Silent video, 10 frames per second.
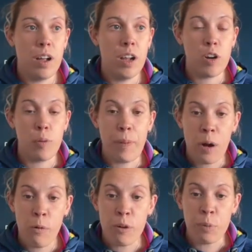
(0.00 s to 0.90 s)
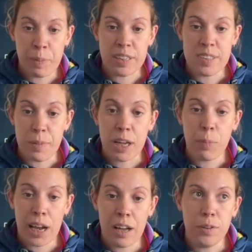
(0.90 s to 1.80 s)
of power, and we built a big
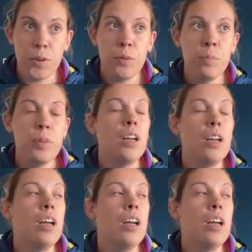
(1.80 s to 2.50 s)
platform,